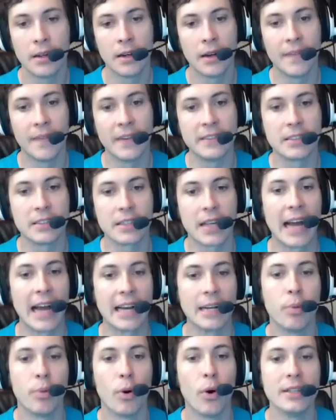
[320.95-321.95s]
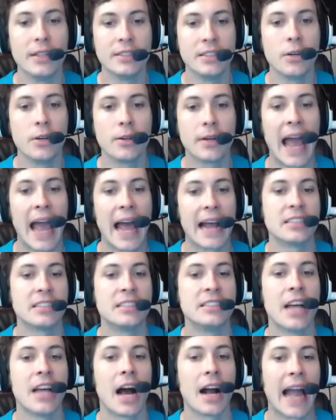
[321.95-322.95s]
This is the kind of poison you can't
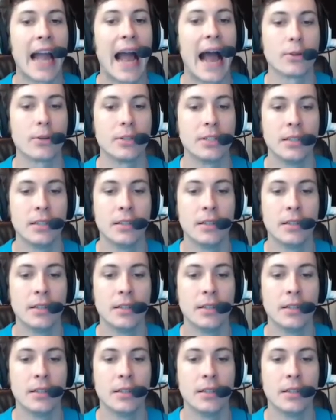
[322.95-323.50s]
suck out.